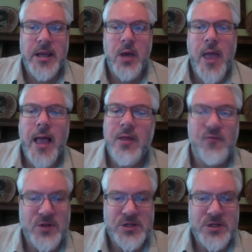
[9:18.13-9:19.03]

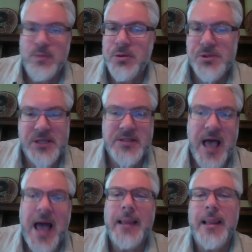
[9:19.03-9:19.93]
elephant abuse in
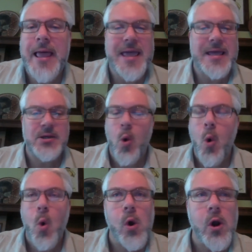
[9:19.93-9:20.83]
Thailand
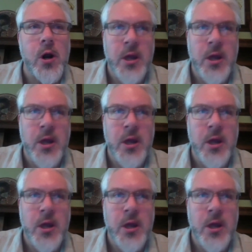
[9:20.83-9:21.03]
or,